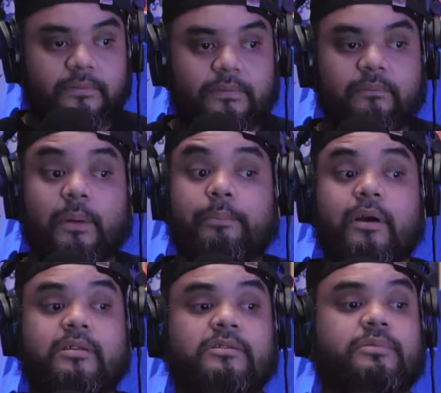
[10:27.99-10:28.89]
my
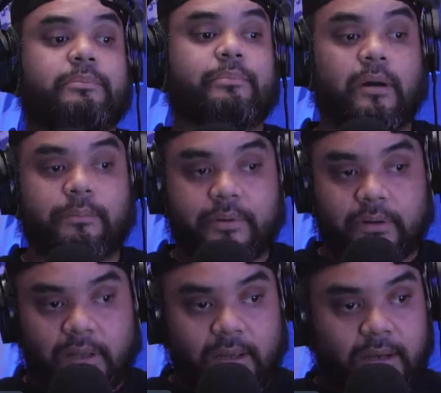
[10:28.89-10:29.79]
brothers were
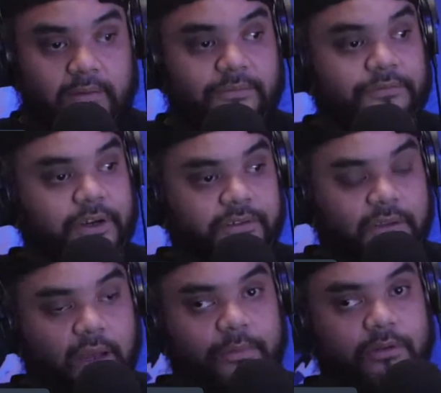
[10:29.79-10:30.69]
bumping like
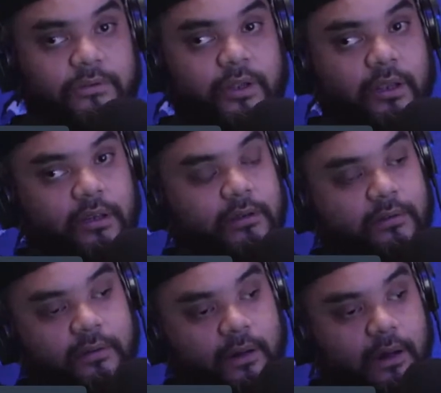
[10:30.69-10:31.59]
freestyle music.
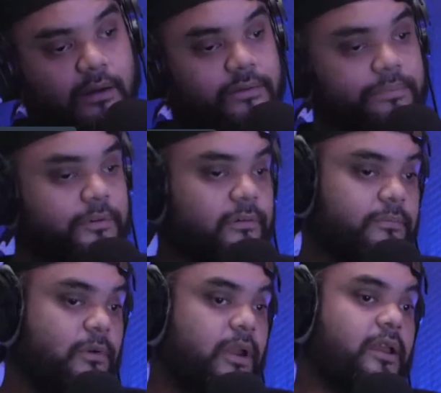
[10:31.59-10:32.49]
I was
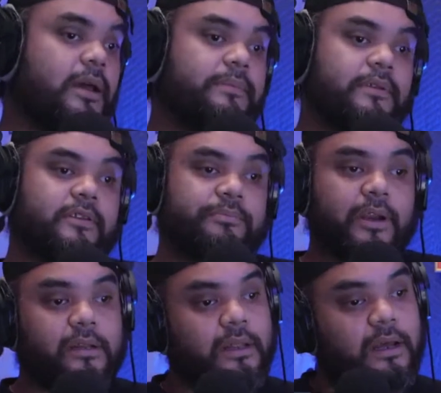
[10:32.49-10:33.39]
waking up to
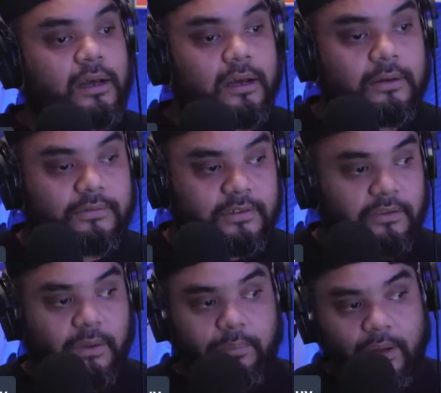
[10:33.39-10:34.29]
Spring Love,
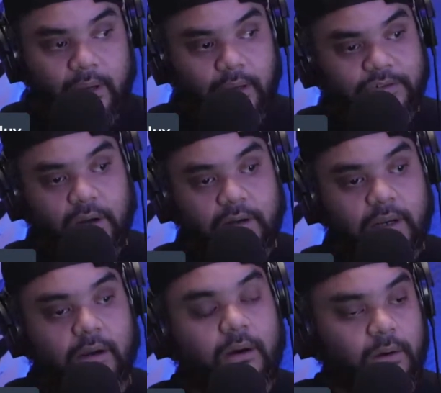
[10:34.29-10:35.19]
Stevie B,
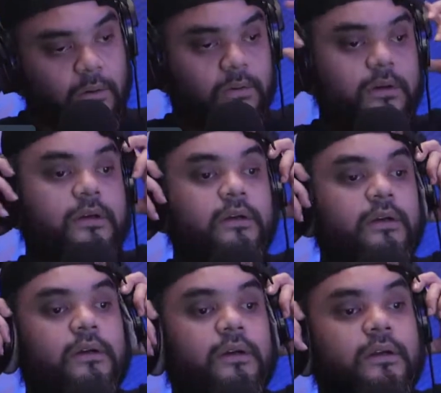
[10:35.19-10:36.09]
Johnny O,
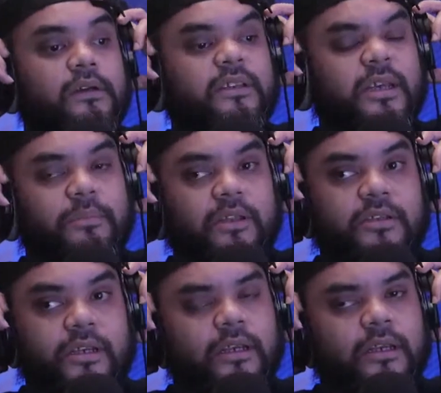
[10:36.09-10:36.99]
Timmy
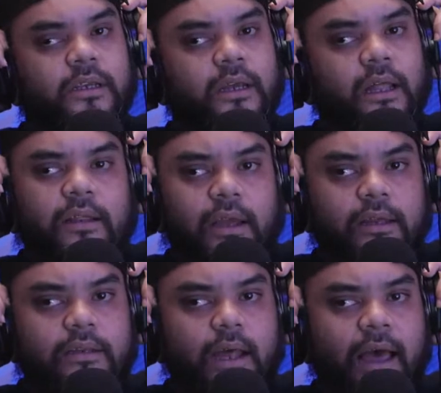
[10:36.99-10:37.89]
T.
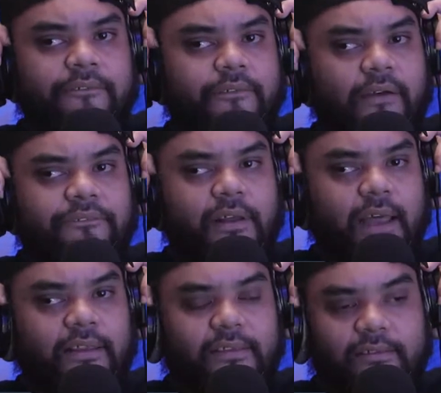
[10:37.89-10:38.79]
I felt
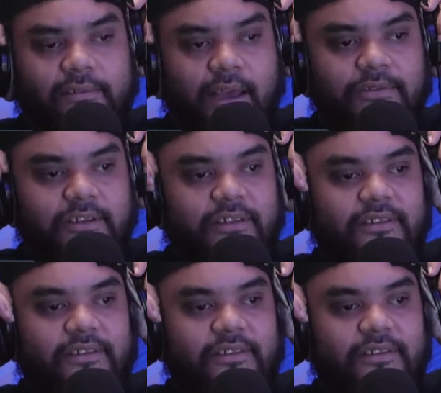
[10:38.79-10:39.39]
like that was the